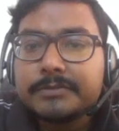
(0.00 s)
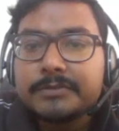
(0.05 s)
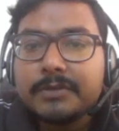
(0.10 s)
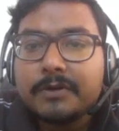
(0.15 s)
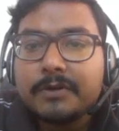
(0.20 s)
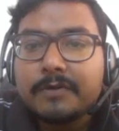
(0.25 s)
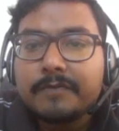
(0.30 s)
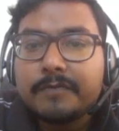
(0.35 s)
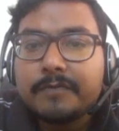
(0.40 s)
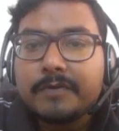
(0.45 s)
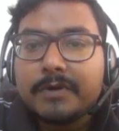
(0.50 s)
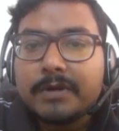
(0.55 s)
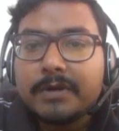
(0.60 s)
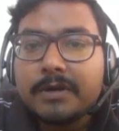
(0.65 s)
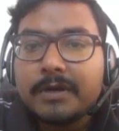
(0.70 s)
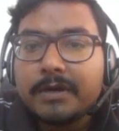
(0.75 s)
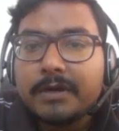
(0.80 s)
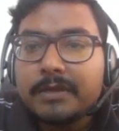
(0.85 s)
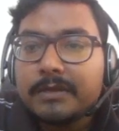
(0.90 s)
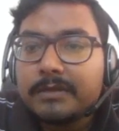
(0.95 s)
of
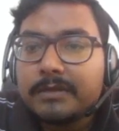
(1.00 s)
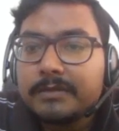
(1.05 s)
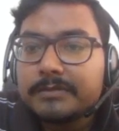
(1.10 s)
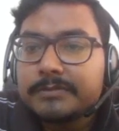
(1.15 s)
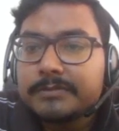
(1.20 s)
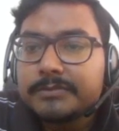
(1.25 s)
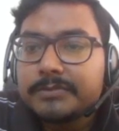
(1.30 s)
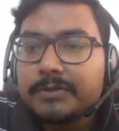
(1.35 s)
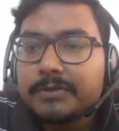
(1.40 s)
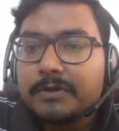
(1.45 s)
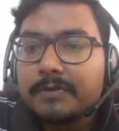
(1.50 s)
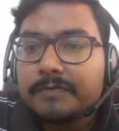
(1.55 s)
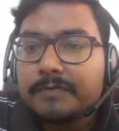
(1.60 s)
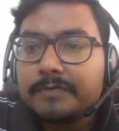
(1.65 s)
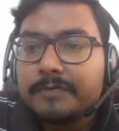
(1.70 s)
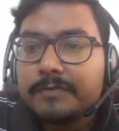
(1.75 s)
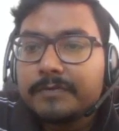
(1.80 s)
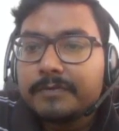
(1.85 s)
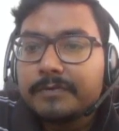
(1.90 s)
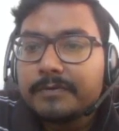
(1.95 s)
I list of
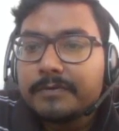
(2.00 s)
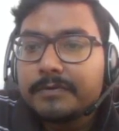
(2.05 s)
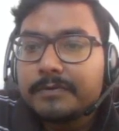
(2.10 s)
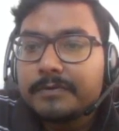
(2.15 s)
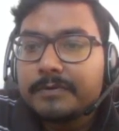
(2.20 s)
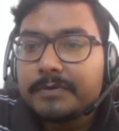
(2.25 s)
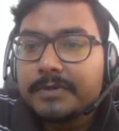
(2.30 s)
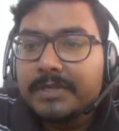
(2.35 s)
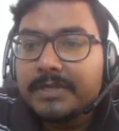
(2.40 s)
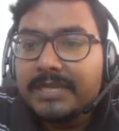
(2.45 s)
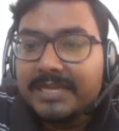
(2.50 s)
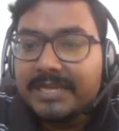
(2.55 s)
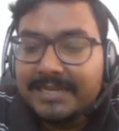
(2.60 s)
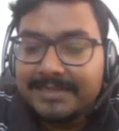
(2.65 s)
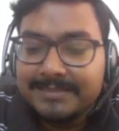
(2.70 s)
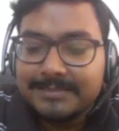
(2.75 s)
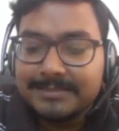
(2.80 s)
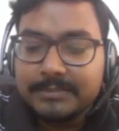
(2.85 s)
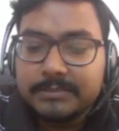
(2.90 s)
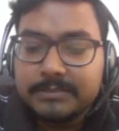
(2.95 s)

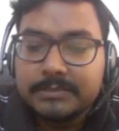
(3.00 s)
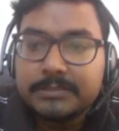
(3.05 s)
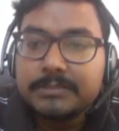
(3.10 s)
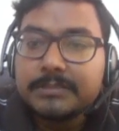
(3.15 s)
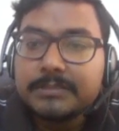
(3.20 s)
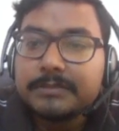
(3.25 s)
int